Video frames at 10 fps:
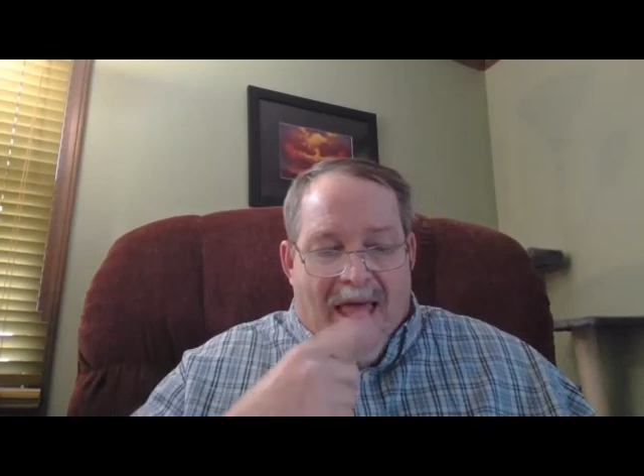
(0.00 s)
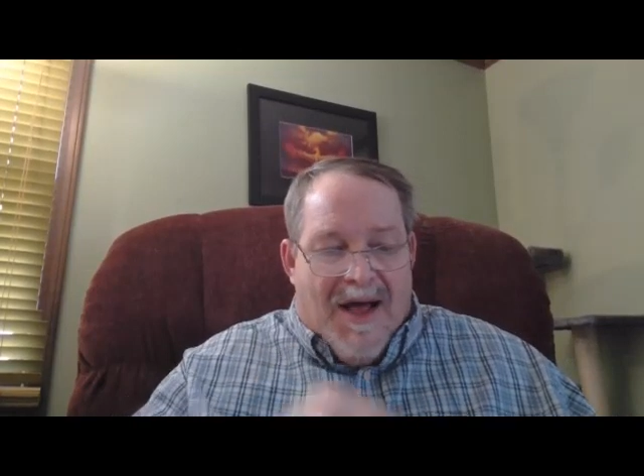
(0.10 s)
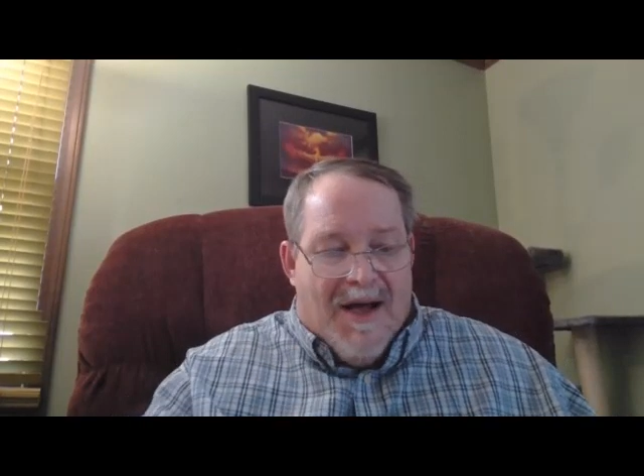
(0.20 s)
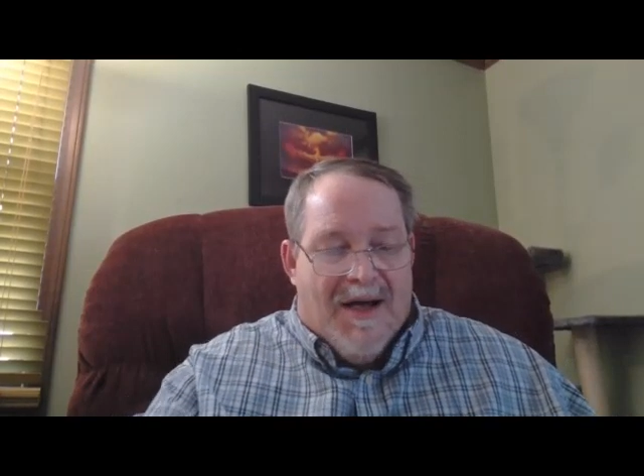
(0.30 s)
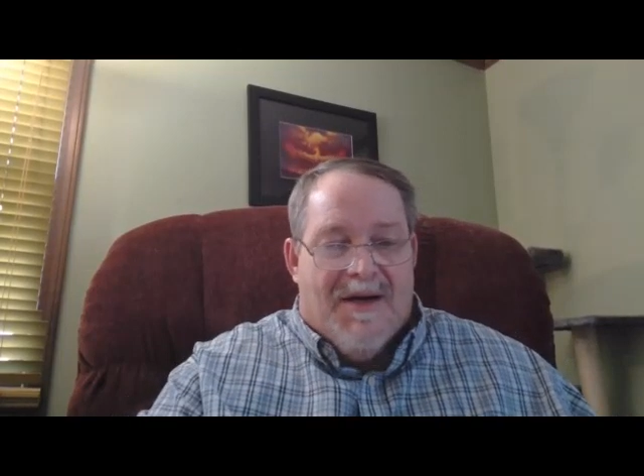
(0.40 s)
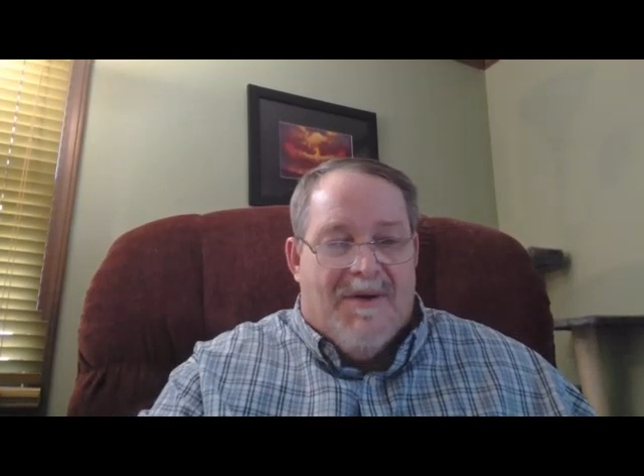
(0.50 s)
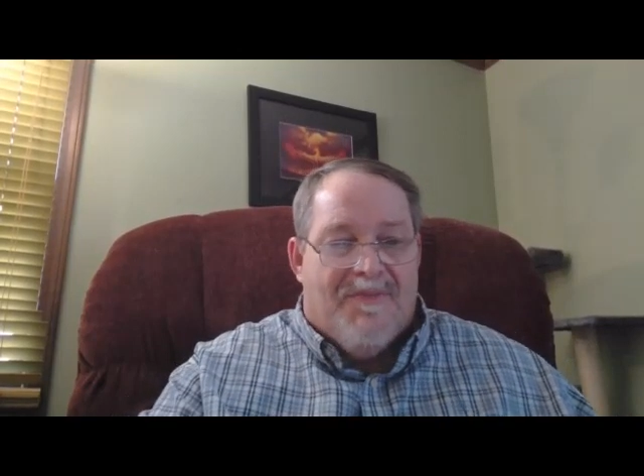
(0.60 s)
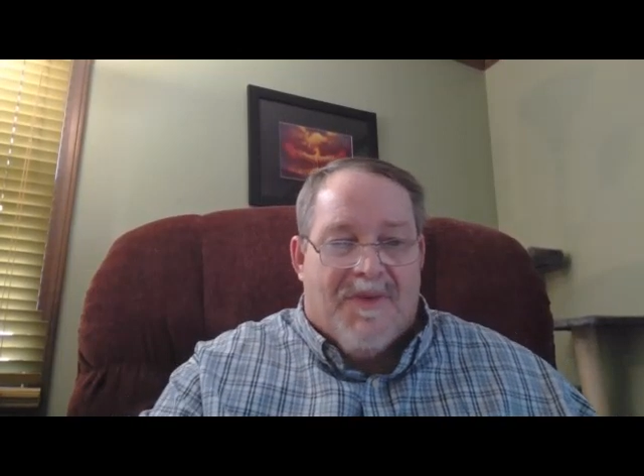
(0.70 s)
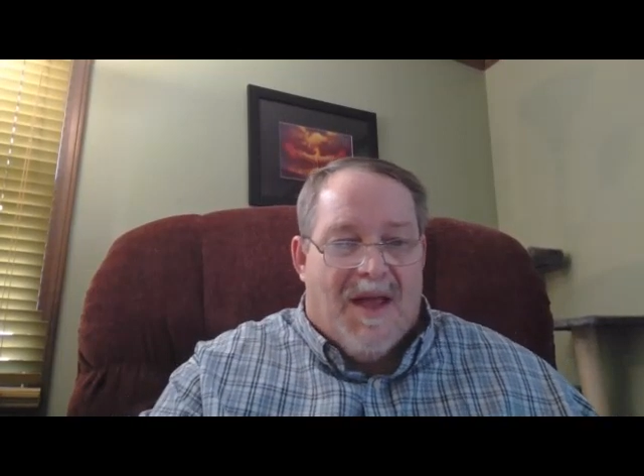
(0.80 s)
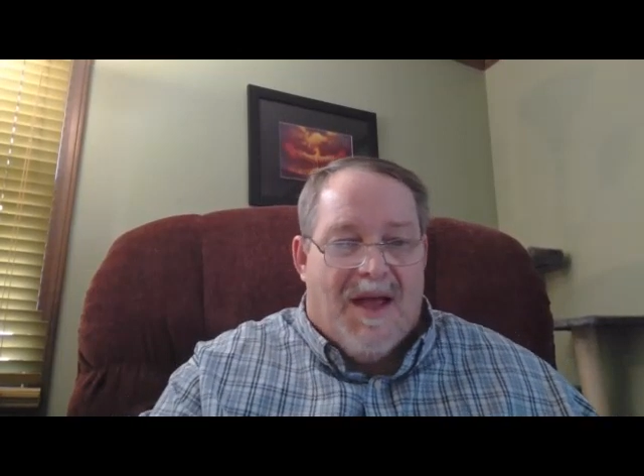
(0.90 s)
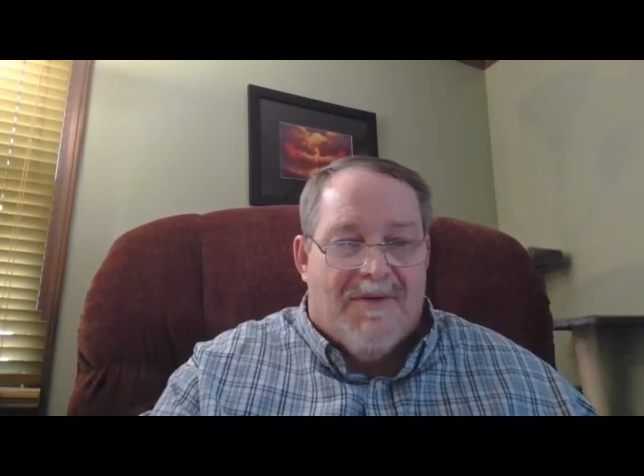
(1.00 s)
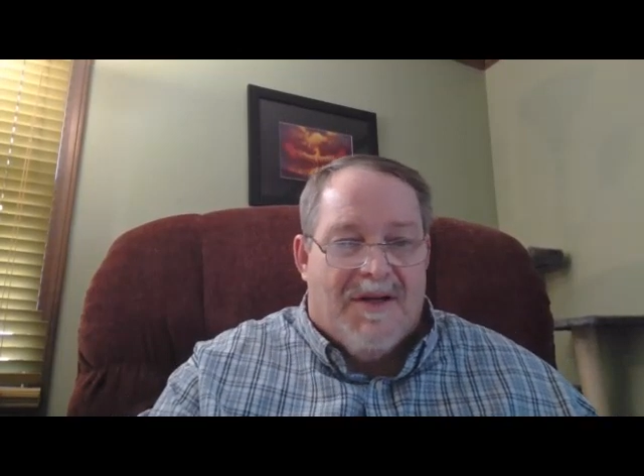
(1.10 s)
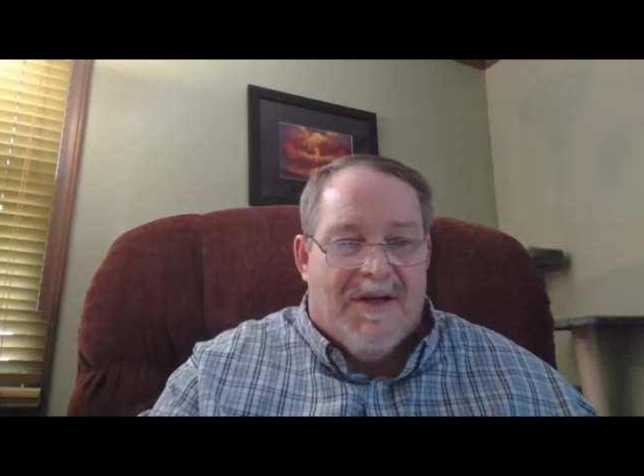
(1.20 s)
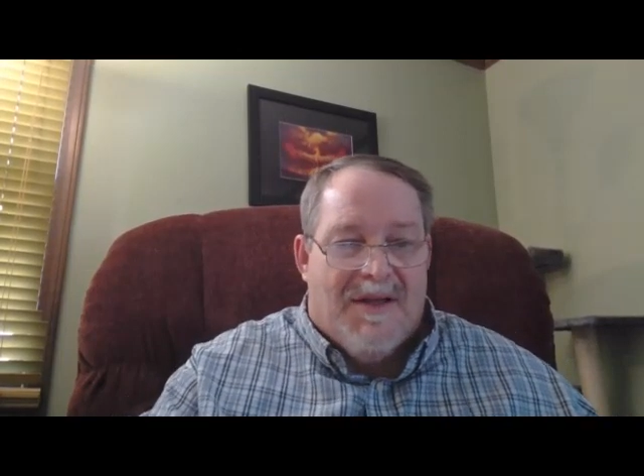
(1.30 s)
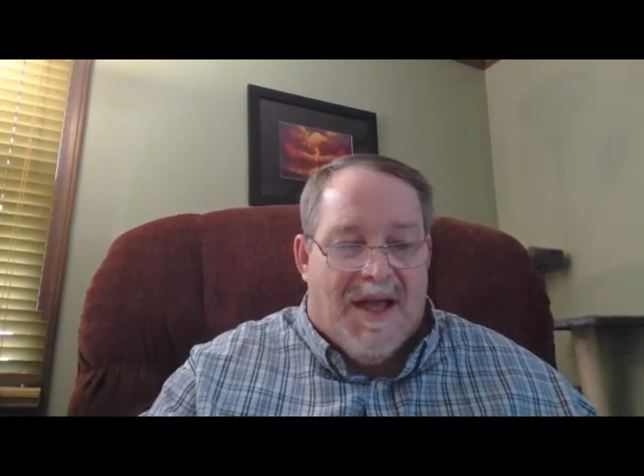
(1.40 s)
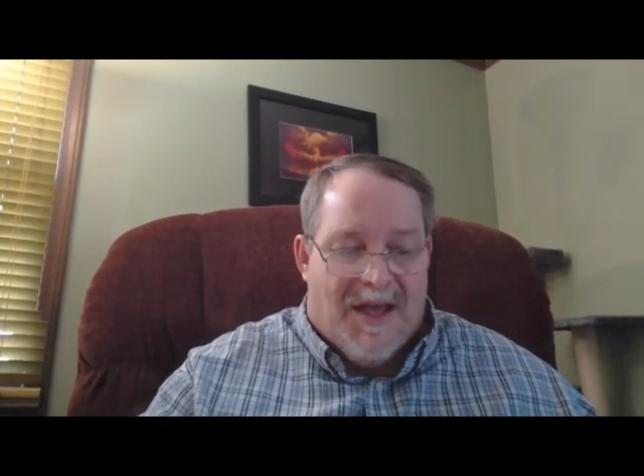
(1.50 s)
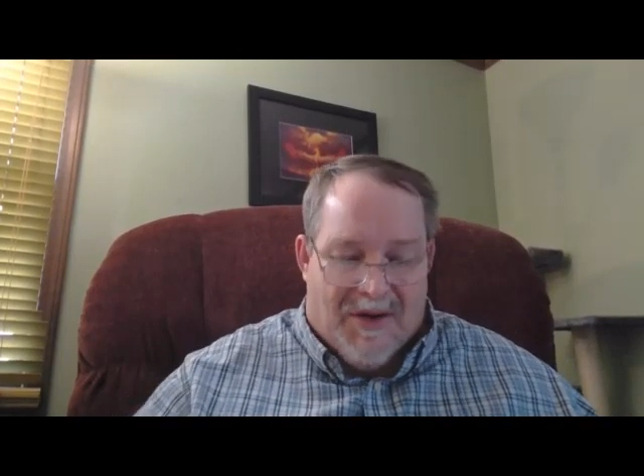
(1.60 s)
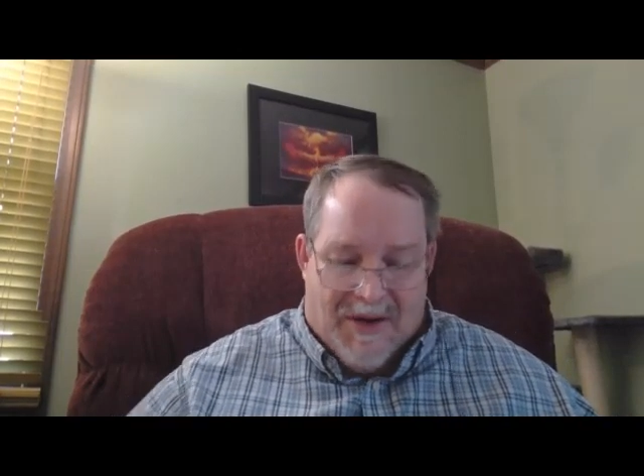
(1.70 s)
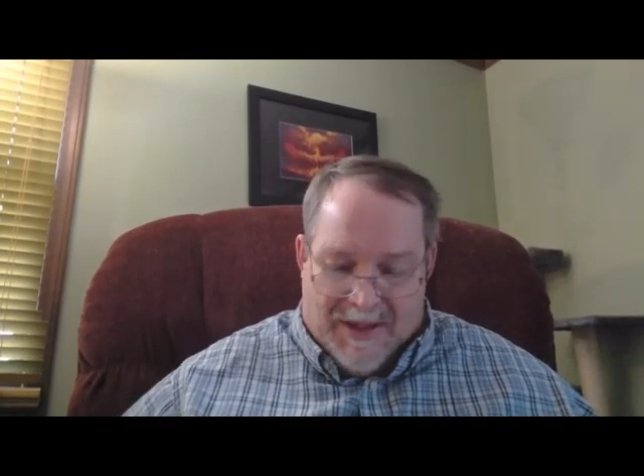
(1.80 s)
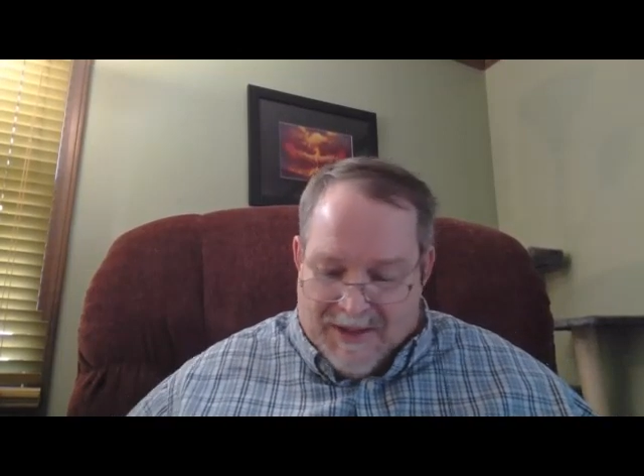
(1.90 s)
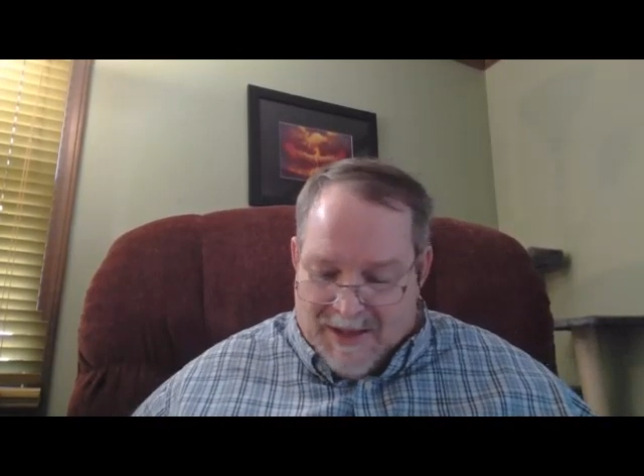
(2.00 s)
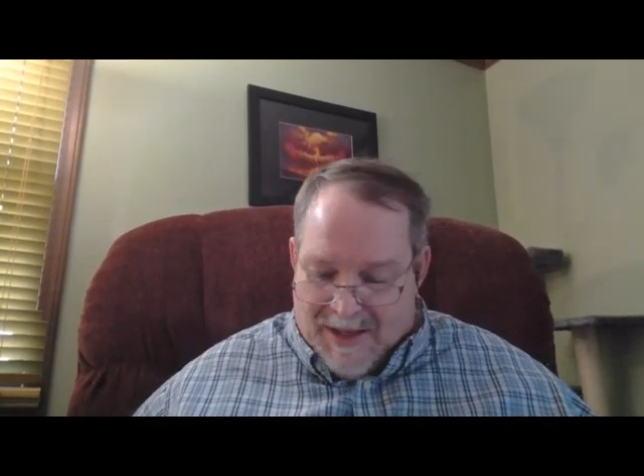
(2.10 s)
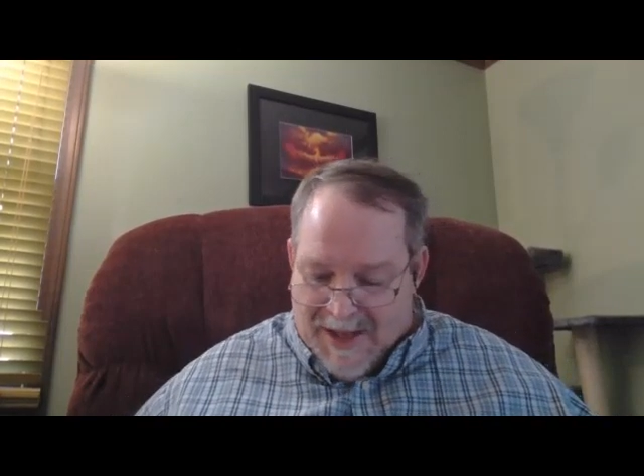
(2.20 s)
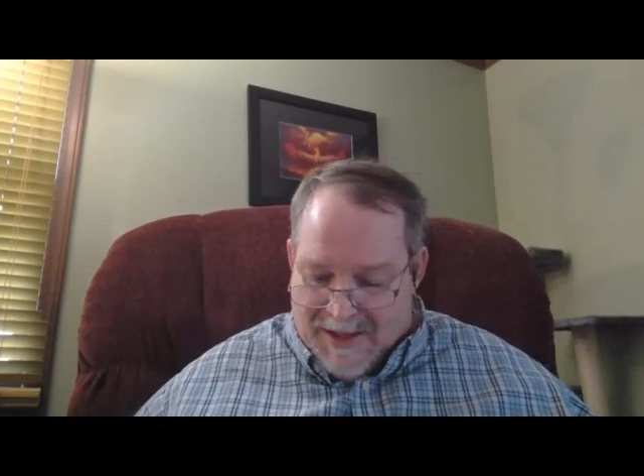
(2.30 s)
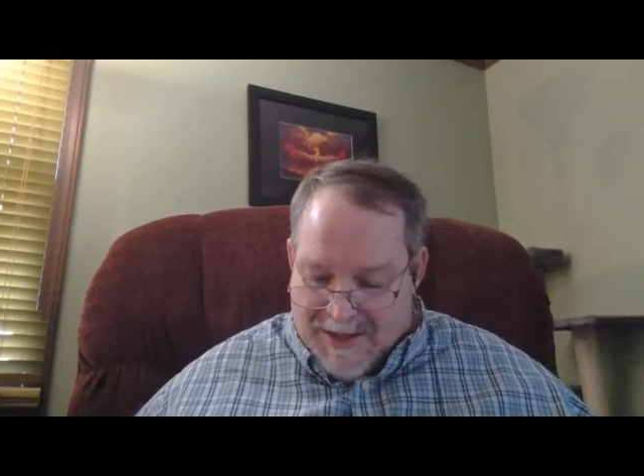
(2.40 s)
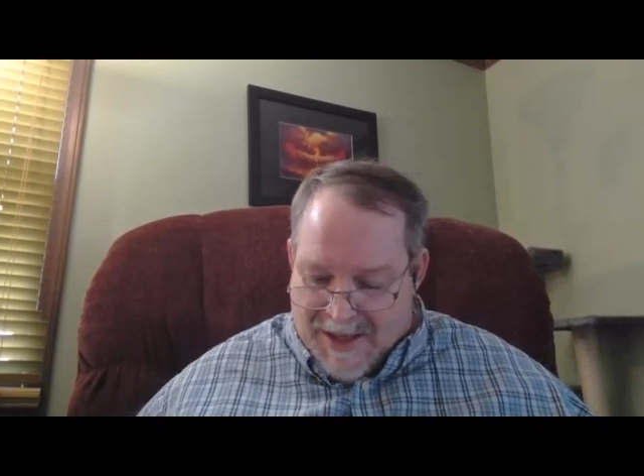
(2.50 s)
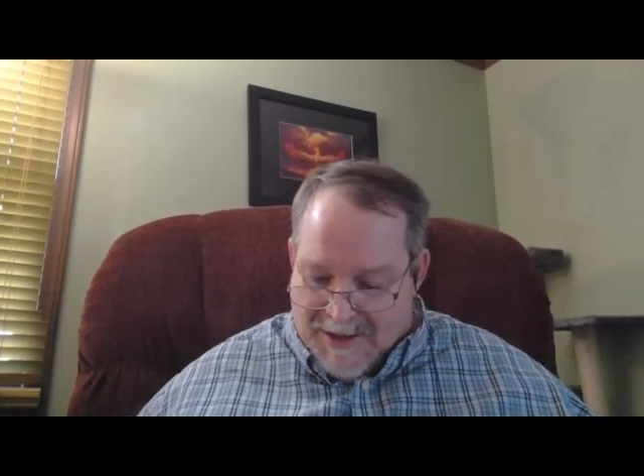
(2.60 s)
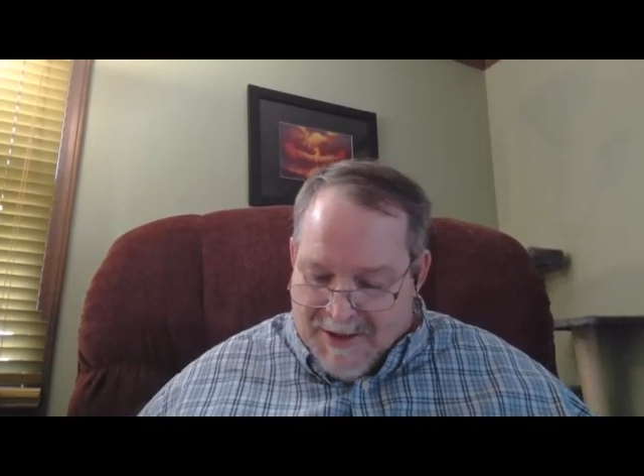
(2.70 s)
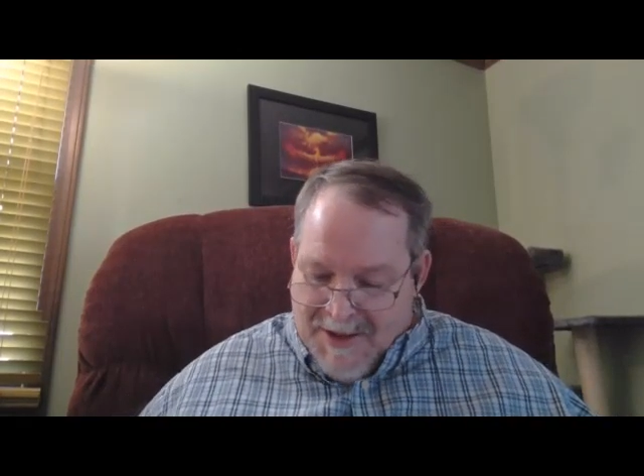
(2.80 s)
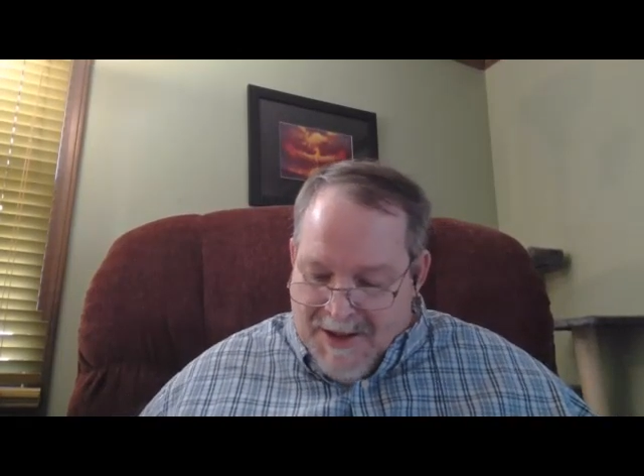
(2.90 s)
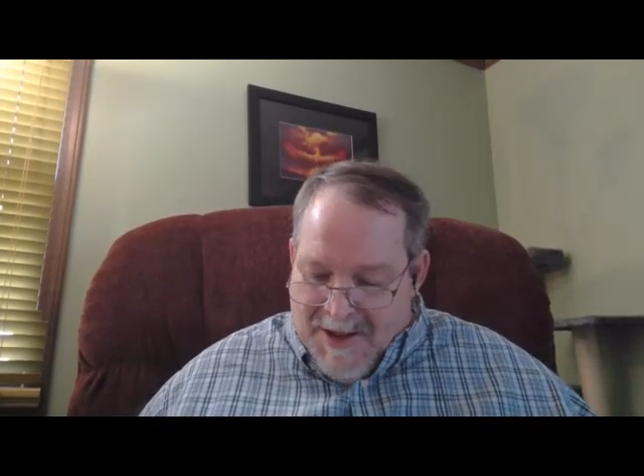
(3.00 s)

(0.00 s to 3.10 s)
um, have a good day, or anything like that.